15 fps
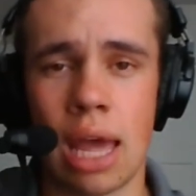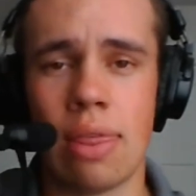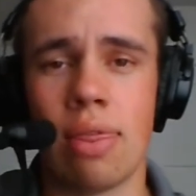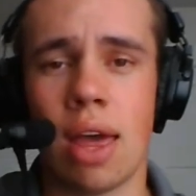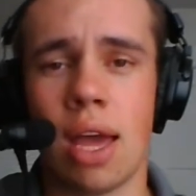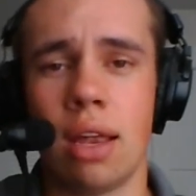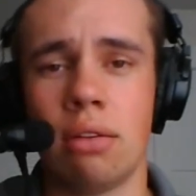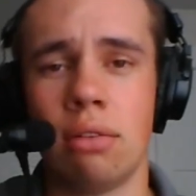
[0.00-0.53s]

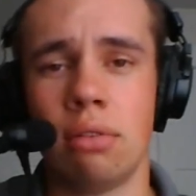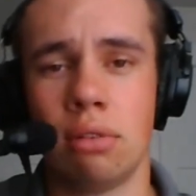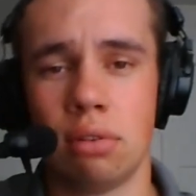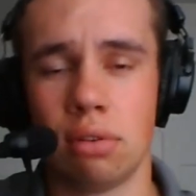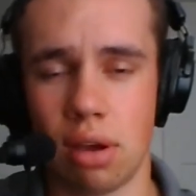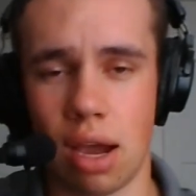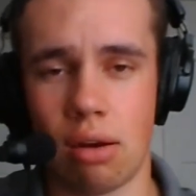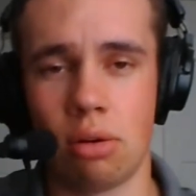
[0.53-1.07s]
and then
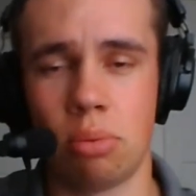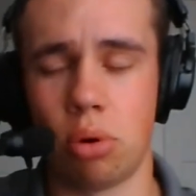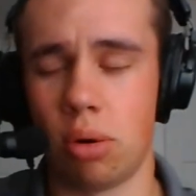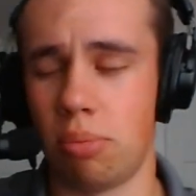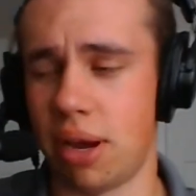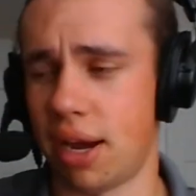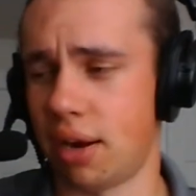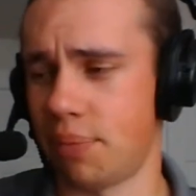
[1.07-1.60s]
I
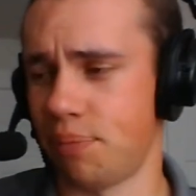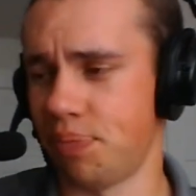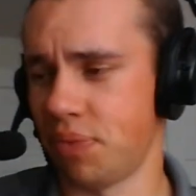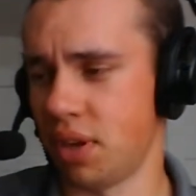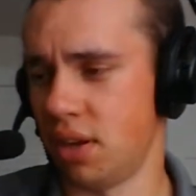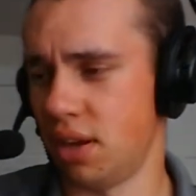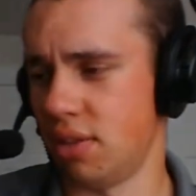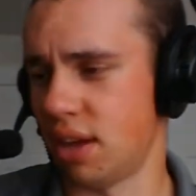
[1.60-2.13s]
report back
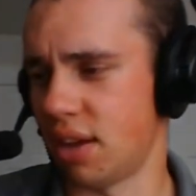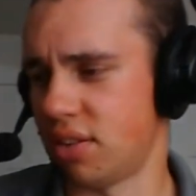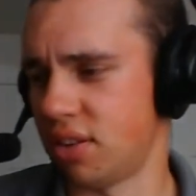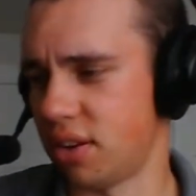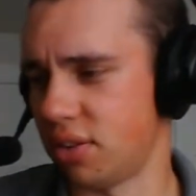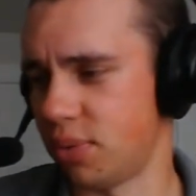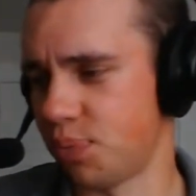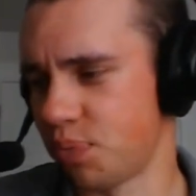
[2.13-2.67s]
in that
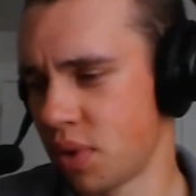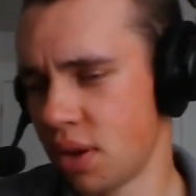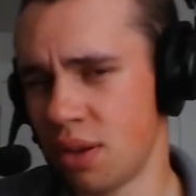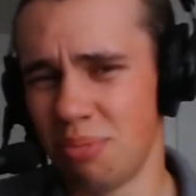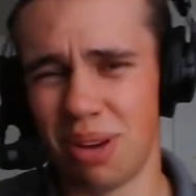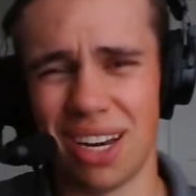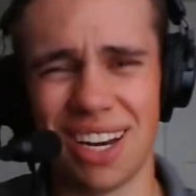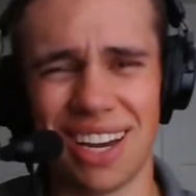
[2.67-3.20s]
sense.
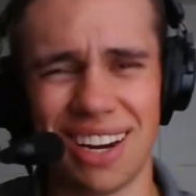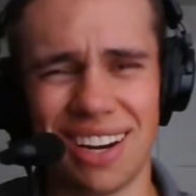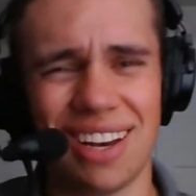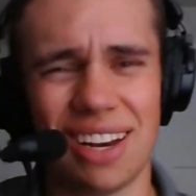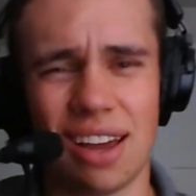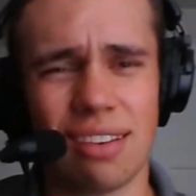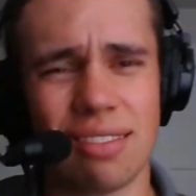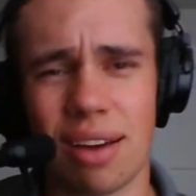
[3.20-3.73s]
But
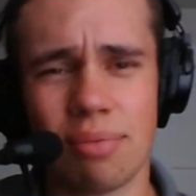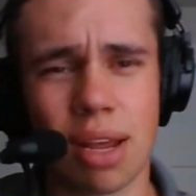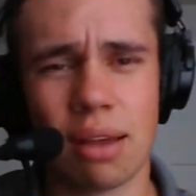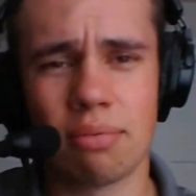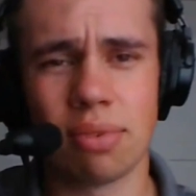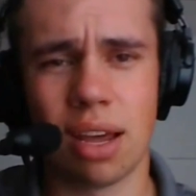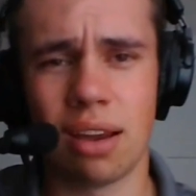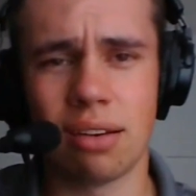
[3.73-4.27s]
I'm
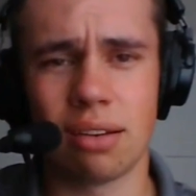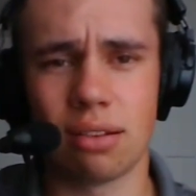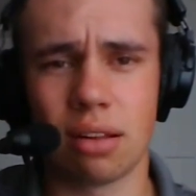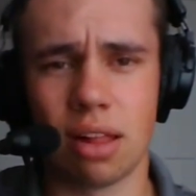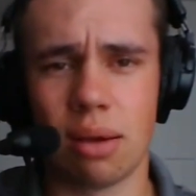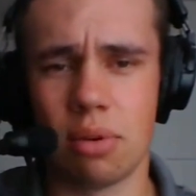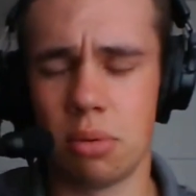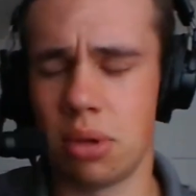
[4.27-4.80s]
not
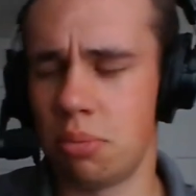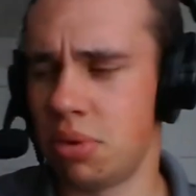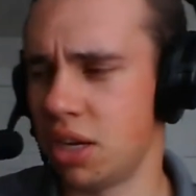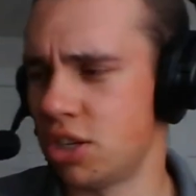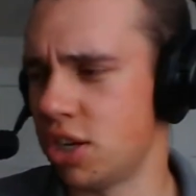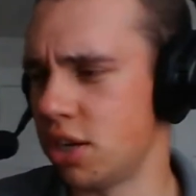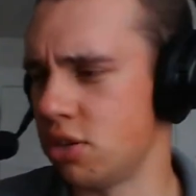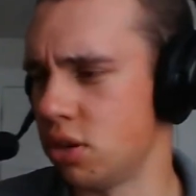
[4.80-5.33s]
claiming to be a
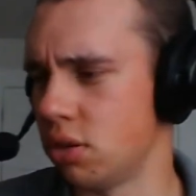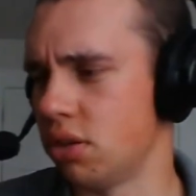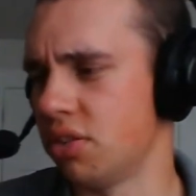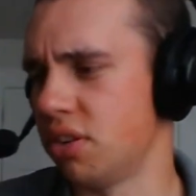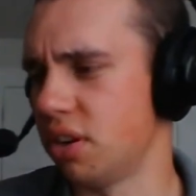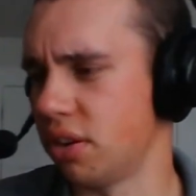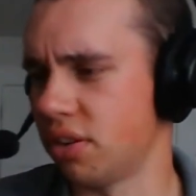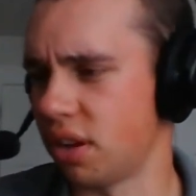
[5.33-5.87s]
big J
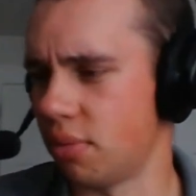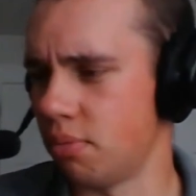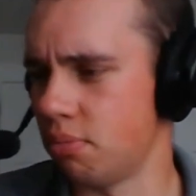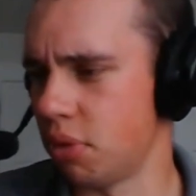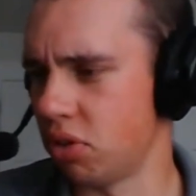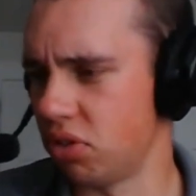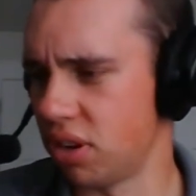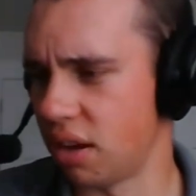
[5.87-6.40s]
journalist here, because I'm
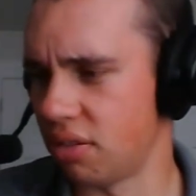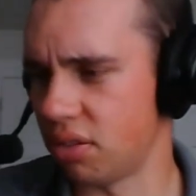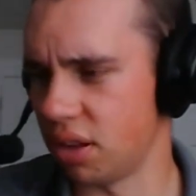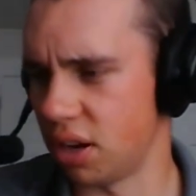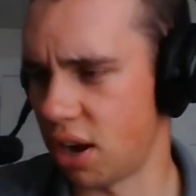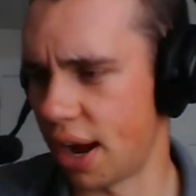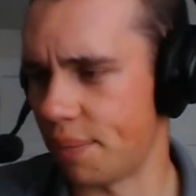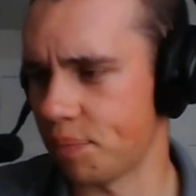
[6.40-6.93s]
most
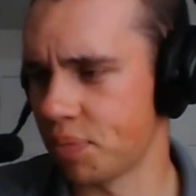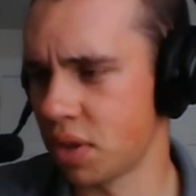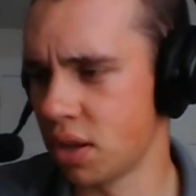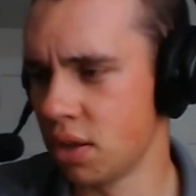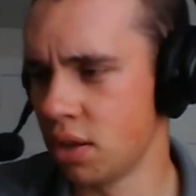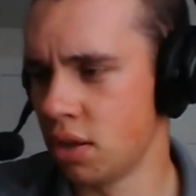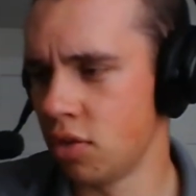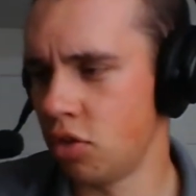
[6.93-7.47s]
definitely not.
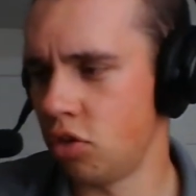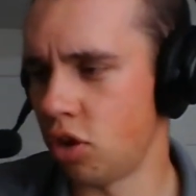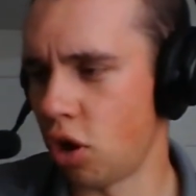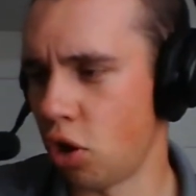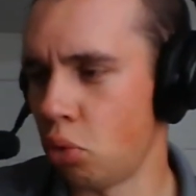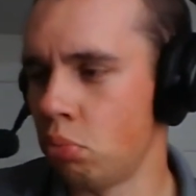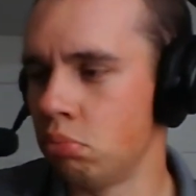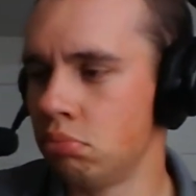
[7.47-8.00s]

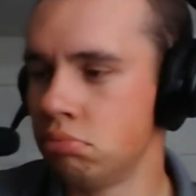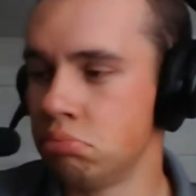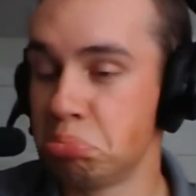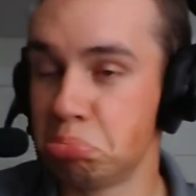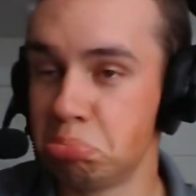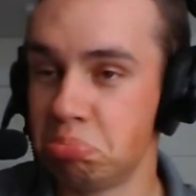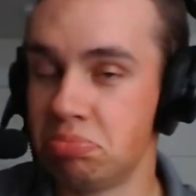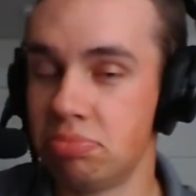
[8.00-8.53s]
So
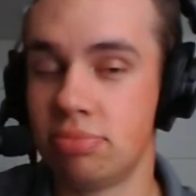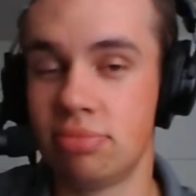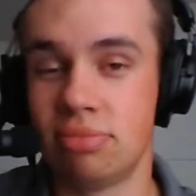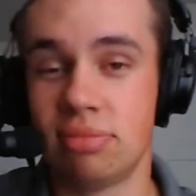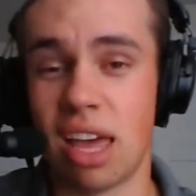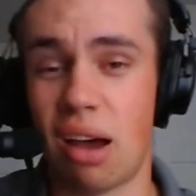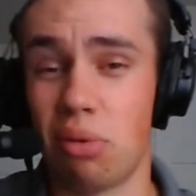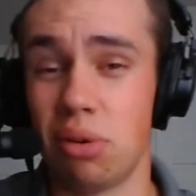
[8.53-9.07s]

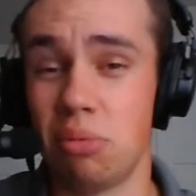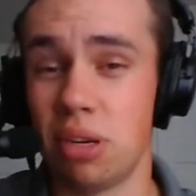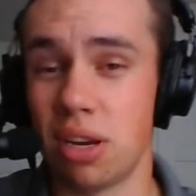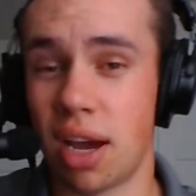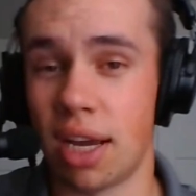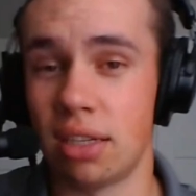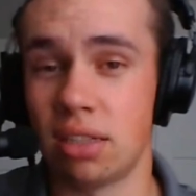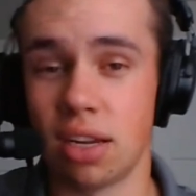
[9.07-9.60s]
that would be
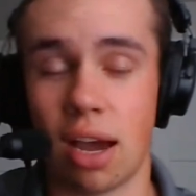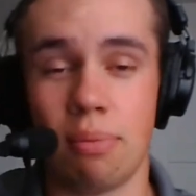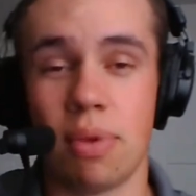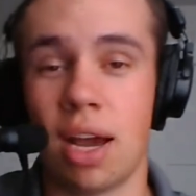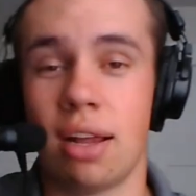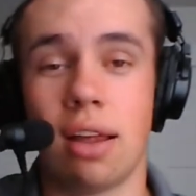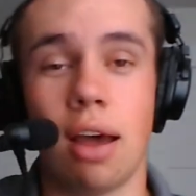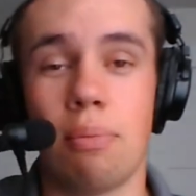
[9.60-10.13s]
nice. I'm
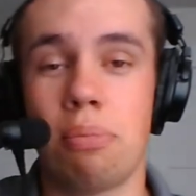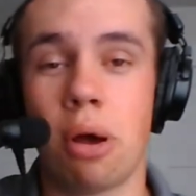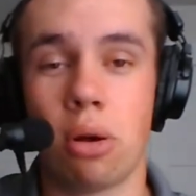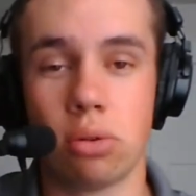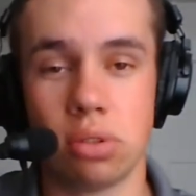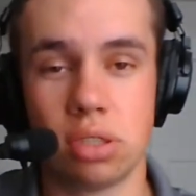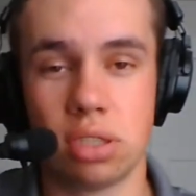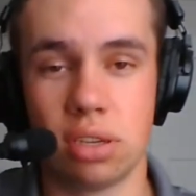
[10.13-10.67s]
not
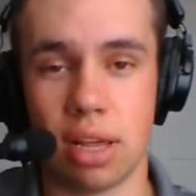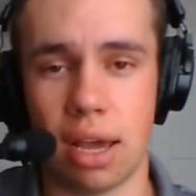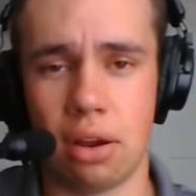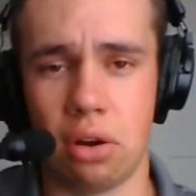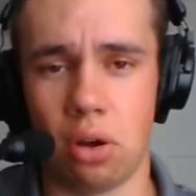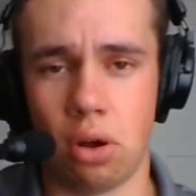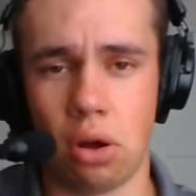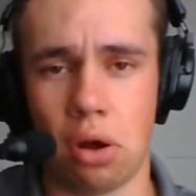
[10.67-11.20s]
opposed to
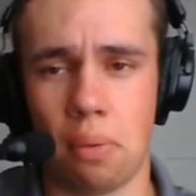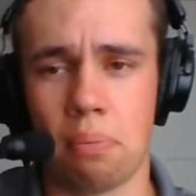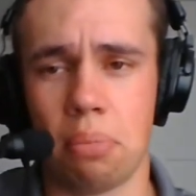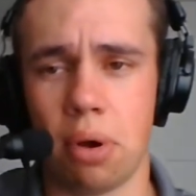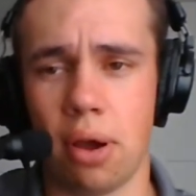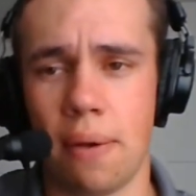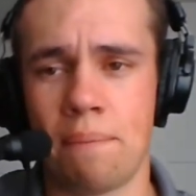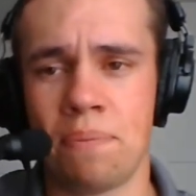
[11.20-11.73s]
that at all.
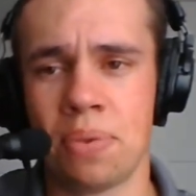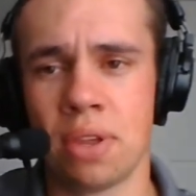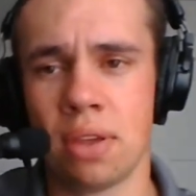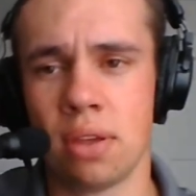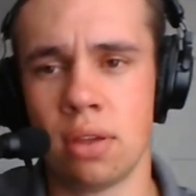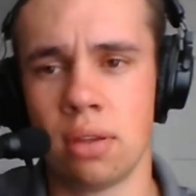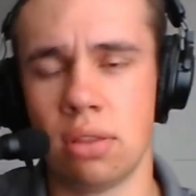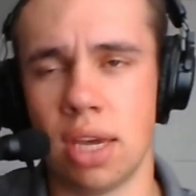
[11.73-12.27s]
But
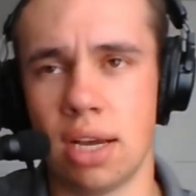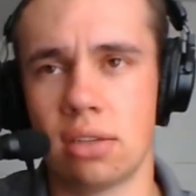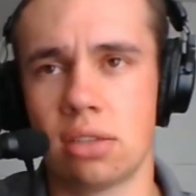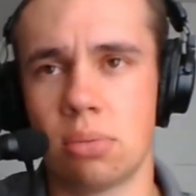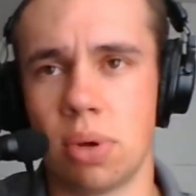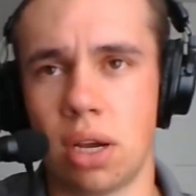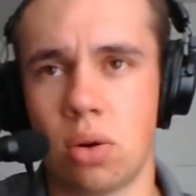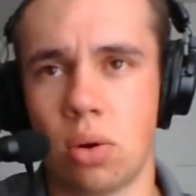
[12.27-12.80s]
the
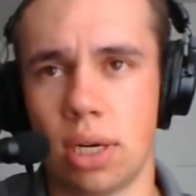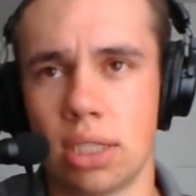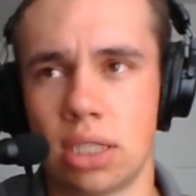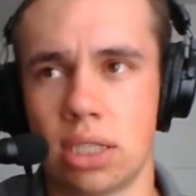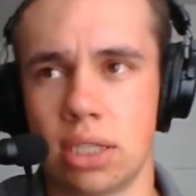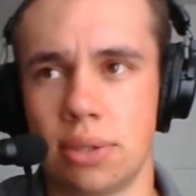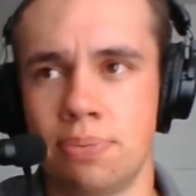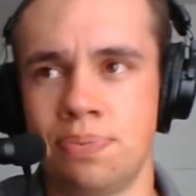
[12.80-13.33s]
answer to my
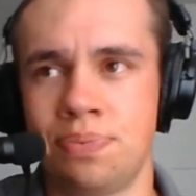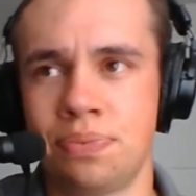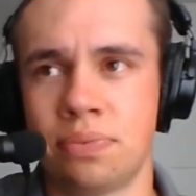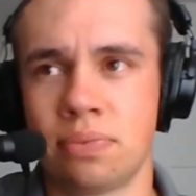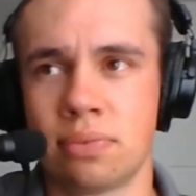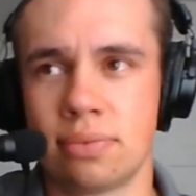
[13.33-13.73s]
question